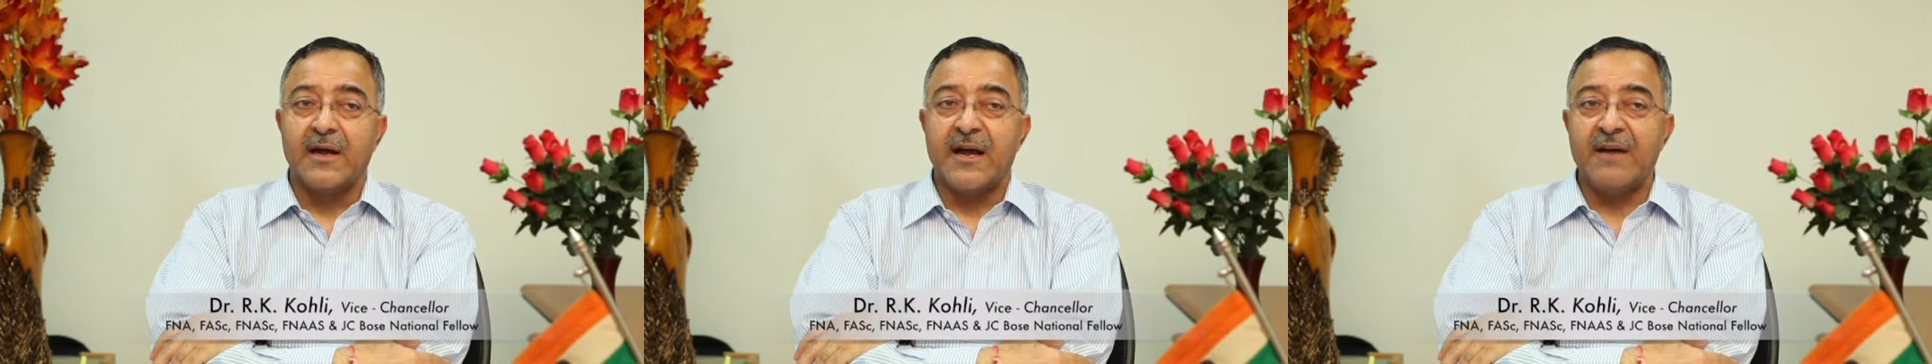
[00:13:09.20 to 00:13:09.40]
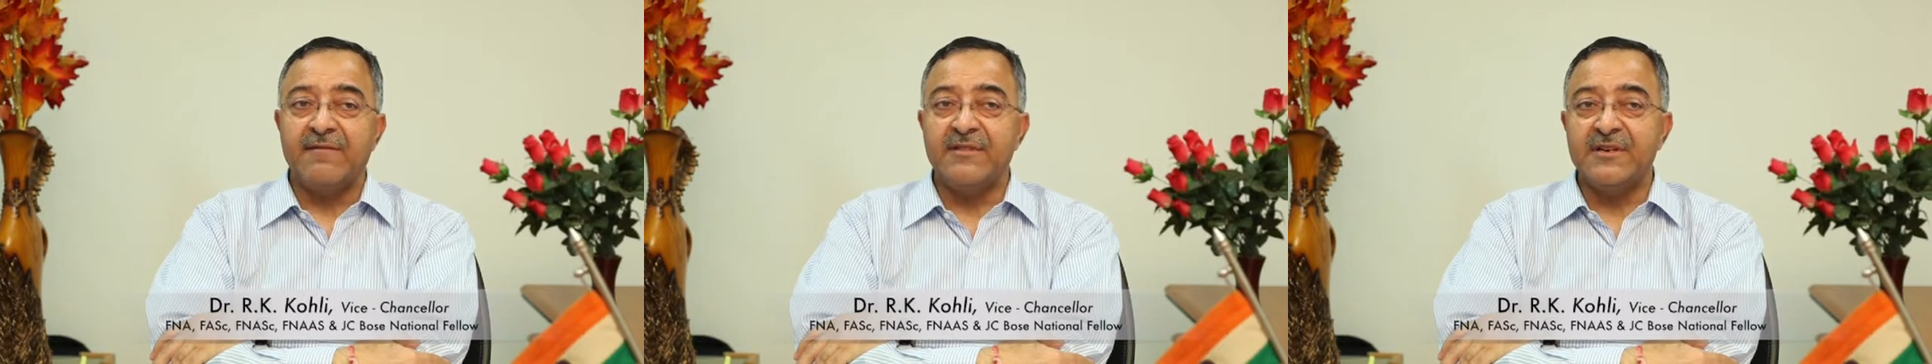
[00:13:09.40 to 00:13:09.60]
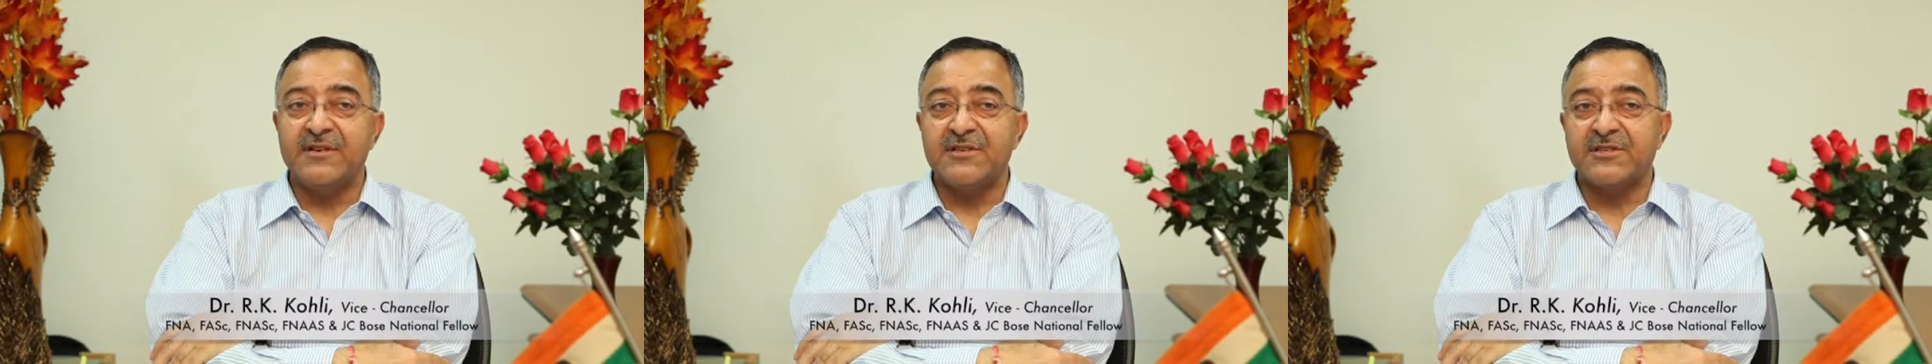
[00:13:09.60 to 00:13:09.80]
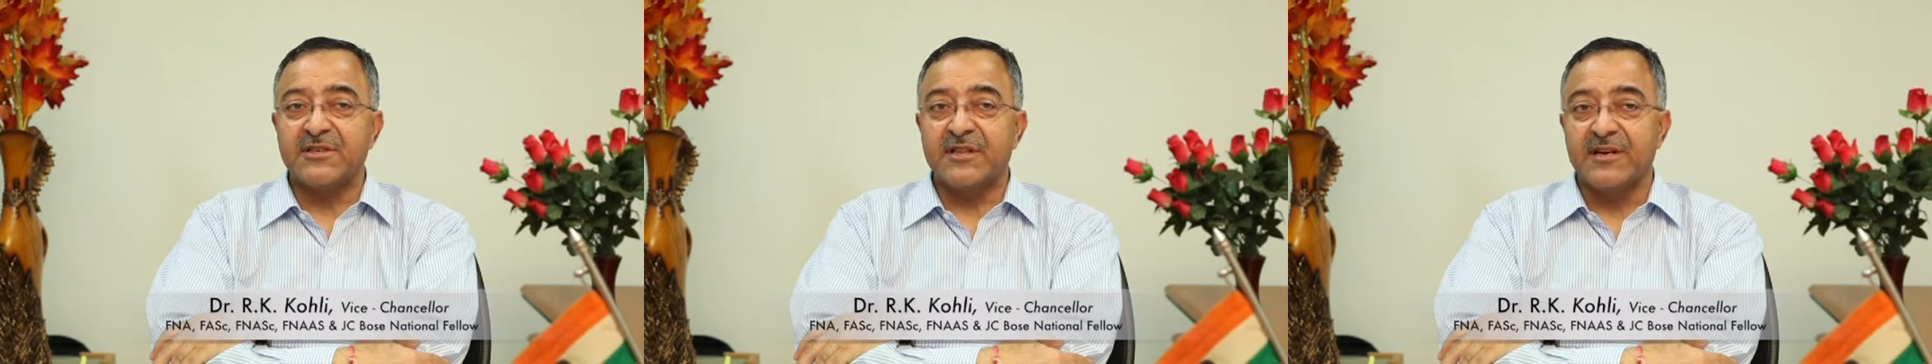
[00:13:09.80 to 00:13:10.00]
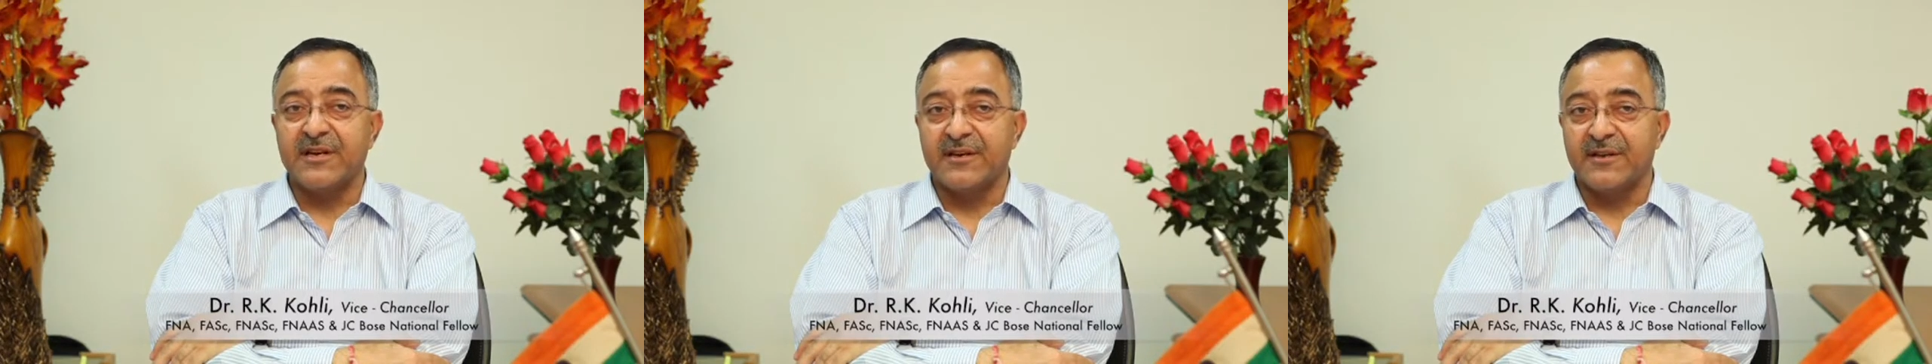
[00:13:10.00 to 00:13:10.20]
Every teacher
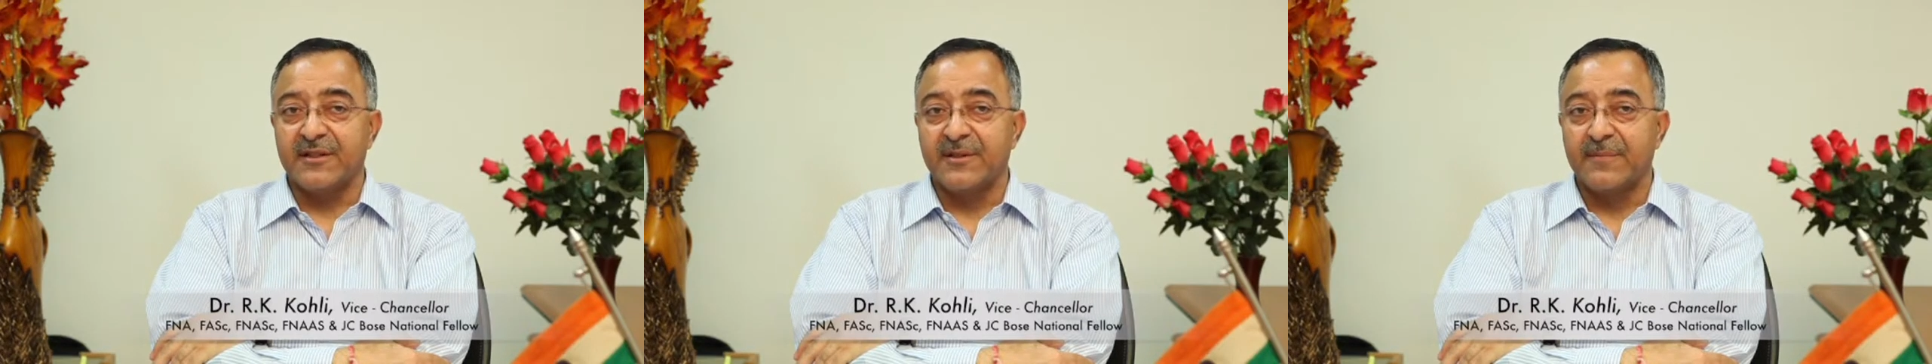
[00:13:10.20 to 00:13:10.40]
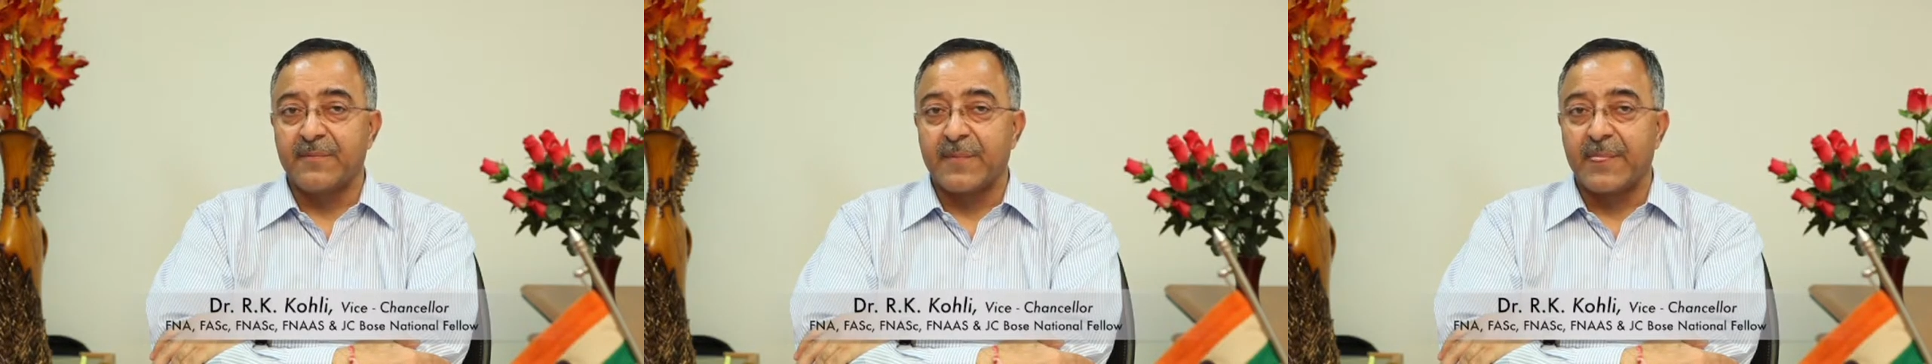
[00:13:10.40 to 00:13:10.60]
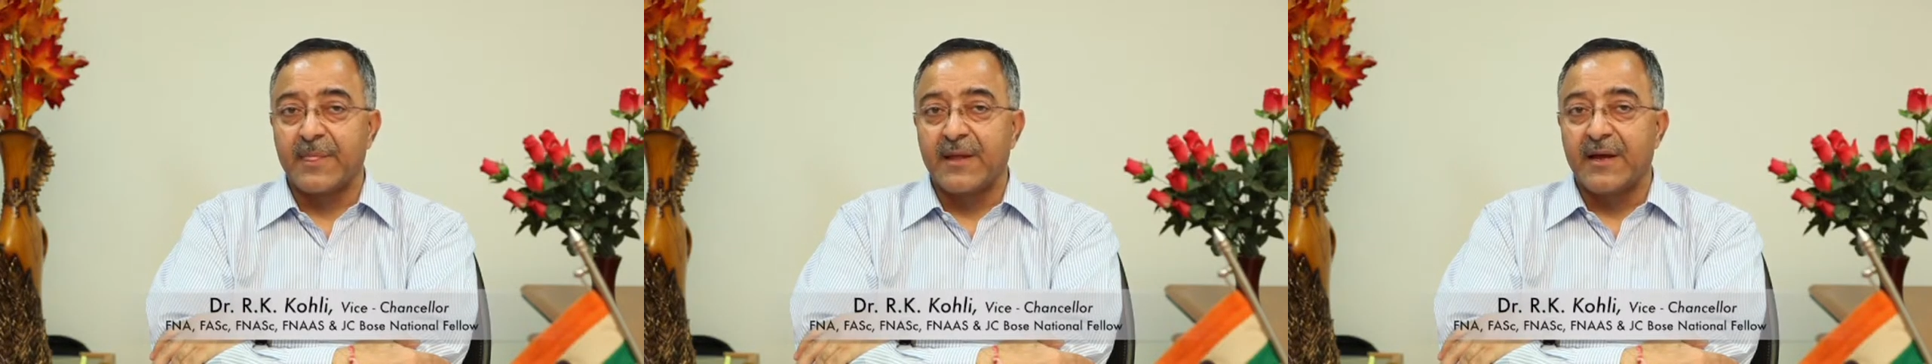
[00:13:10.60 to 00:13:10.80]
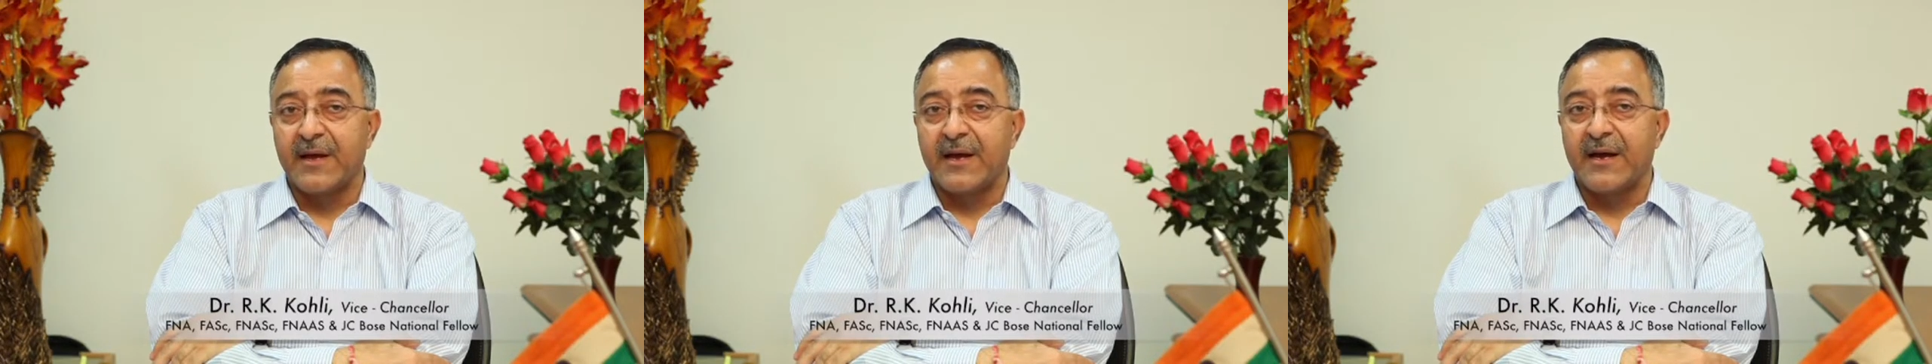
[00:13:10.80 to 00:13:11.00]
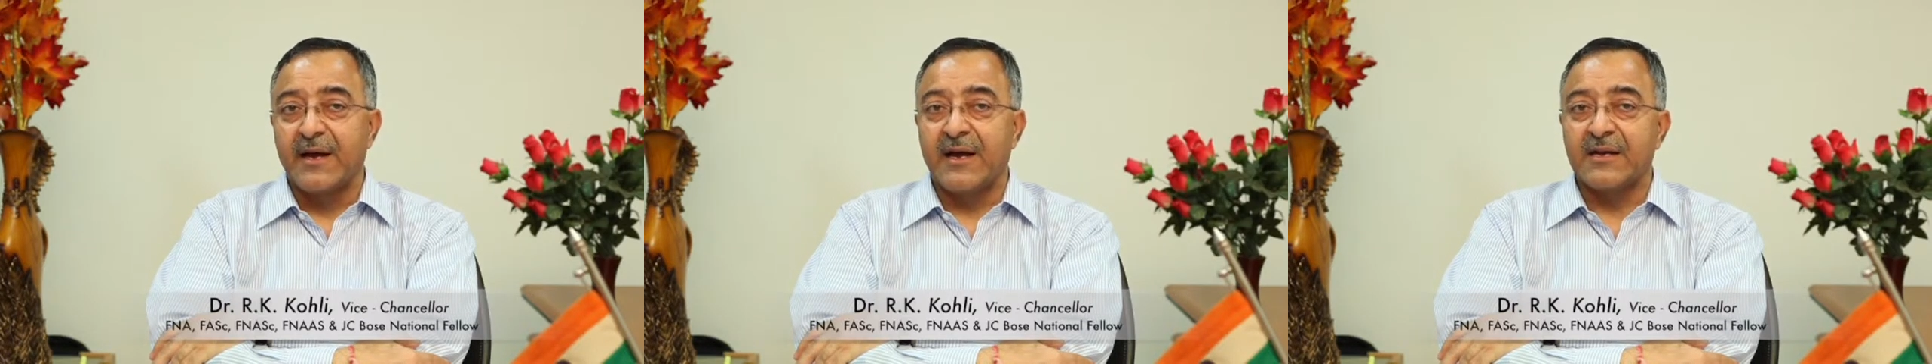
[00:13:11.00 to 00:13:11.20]
here
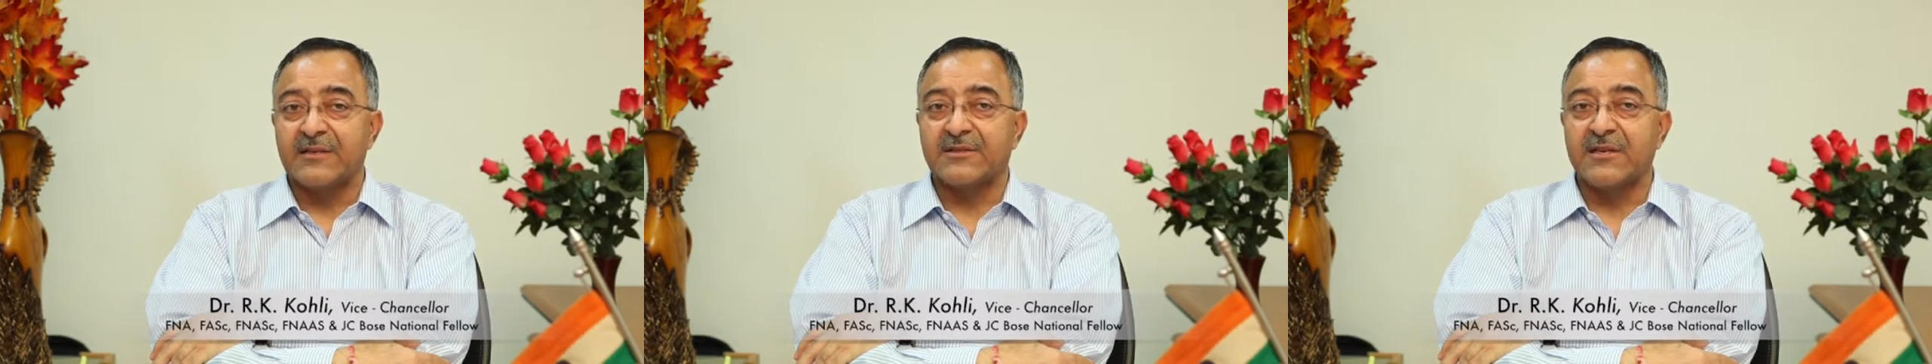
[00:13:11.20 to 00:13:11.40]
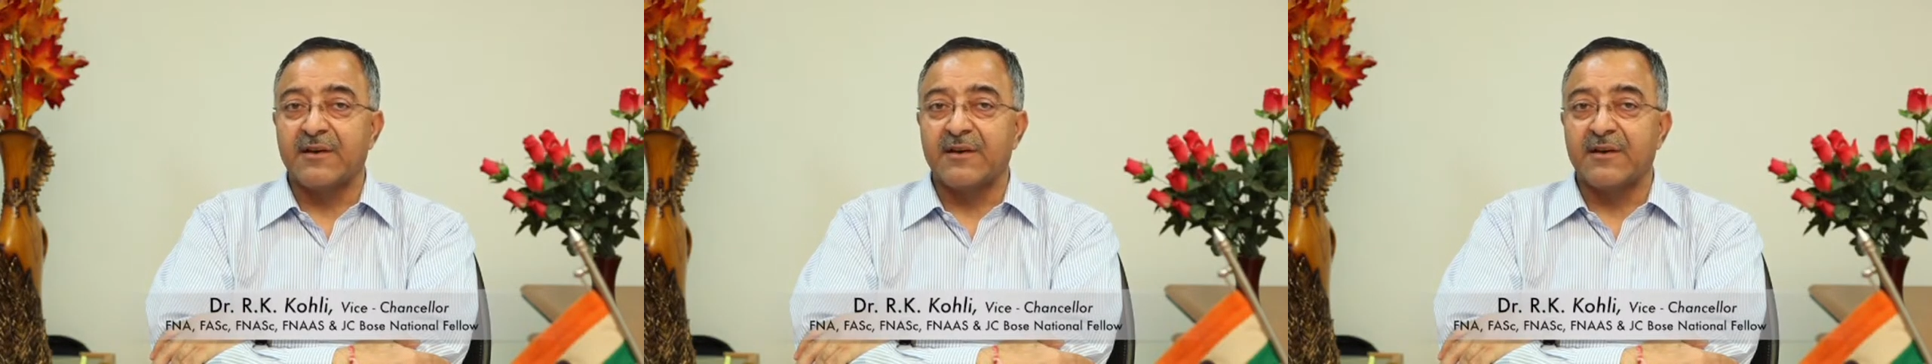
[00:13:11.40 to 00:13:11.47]
has